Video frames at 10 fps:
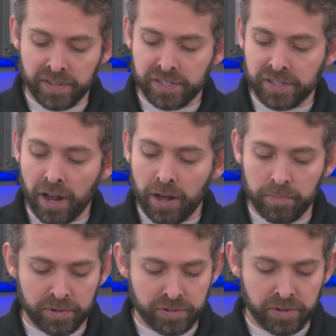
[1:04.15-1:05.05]
this top
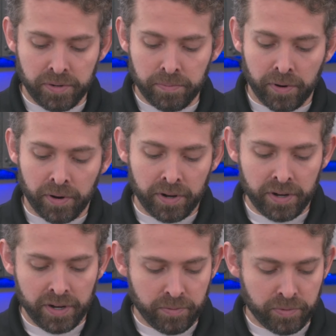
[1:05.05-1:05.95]
protruding bar.
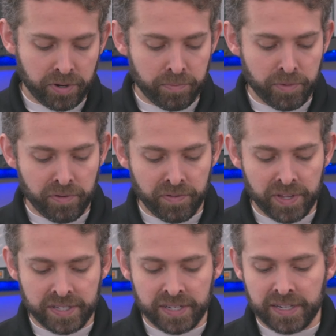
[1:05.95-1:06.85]
We're going to remove
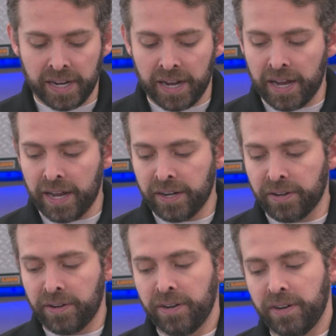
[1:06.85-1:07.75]
this
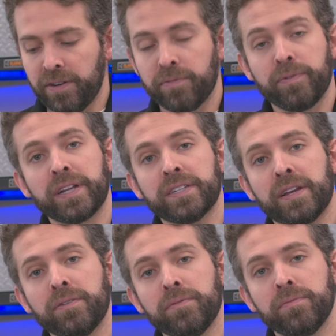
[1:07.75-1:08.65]
entire
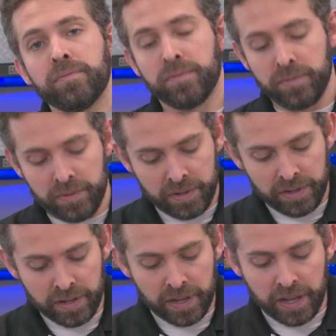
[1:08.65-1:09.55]
rectangle.
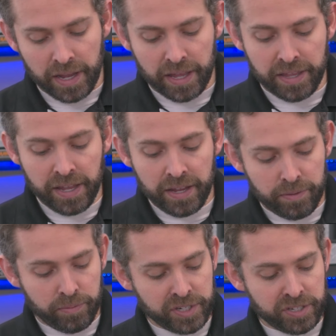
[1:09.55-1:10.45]
And
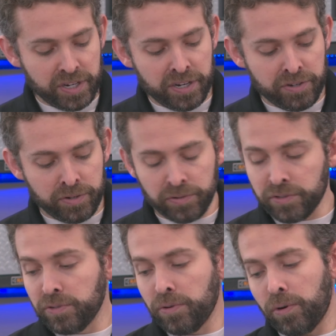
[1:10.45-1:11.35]
then we just need to drill
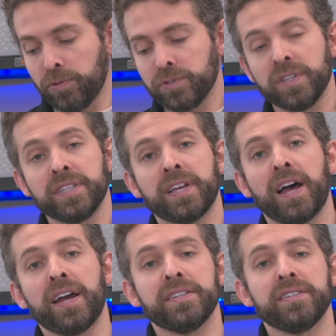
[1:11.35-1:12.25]
2 holes in the
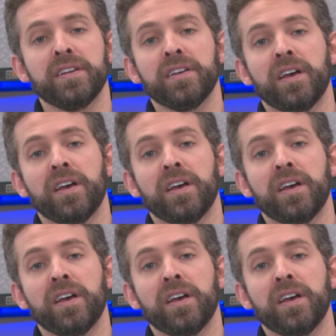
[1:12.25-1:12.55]
sides